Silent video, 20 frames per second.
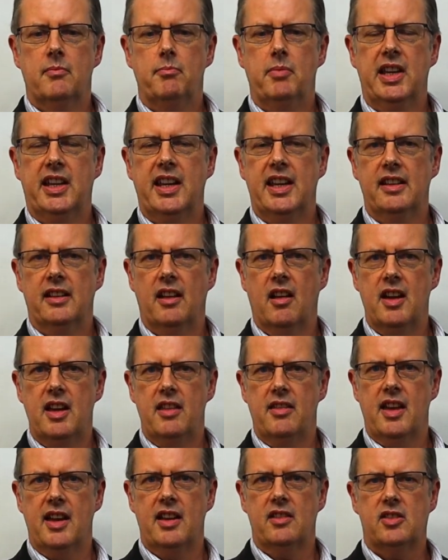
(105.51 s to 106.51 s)
begin
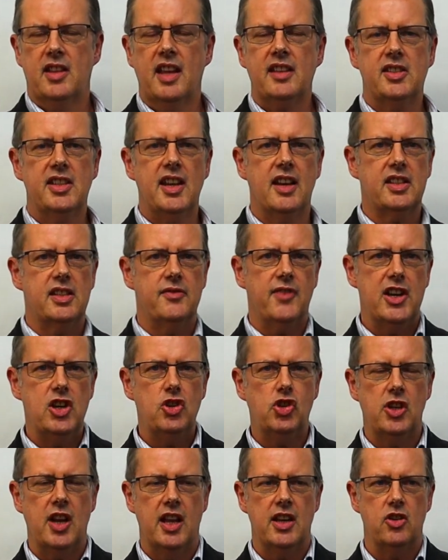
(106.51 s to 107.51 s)
like that. So that's the
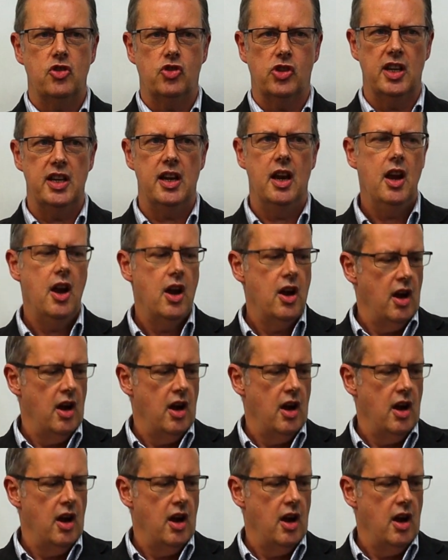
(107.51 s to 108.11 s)
activation energy.